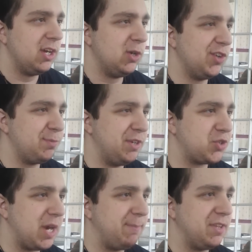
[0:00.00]
who has been
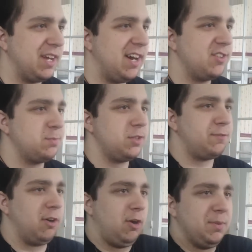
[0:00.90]
trapped in the hospital
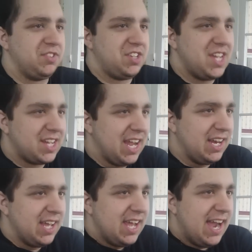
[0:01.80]
for almost a
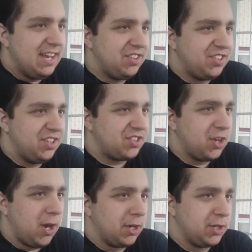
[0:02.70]
decade and has since
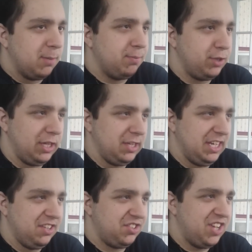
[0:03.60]
gone
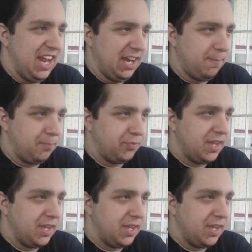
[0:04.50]
completely insane.